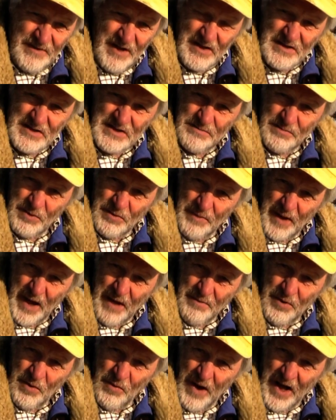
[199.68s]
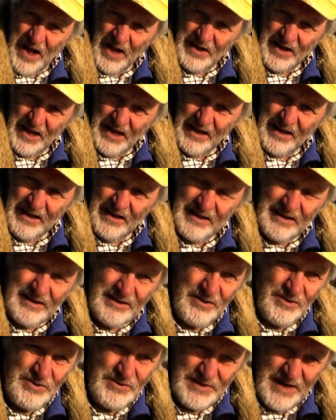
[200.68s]
Constable, Barbara Wilding,
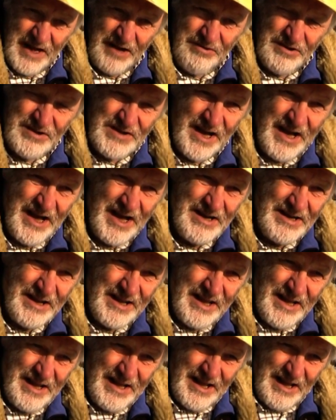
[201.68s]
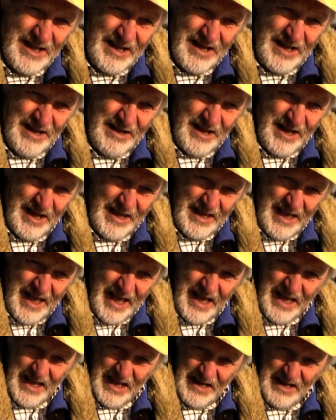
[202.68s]
who's now retired,
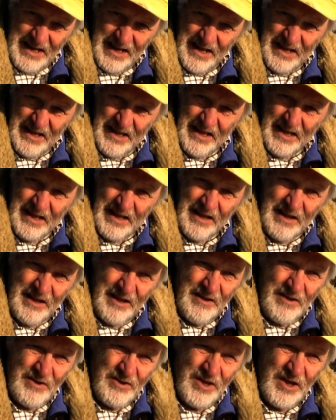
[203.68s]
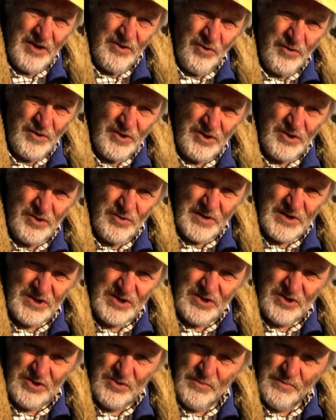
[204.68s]
again, in order to
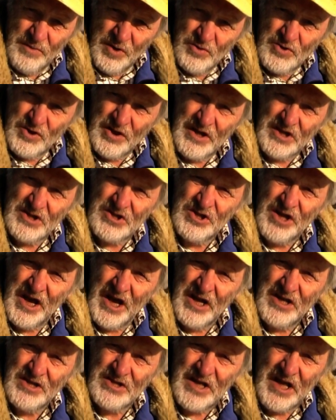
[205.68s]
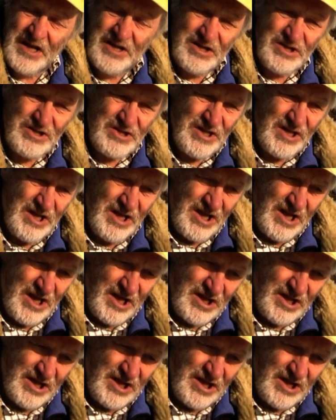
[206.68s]
do mutual exchange, that is the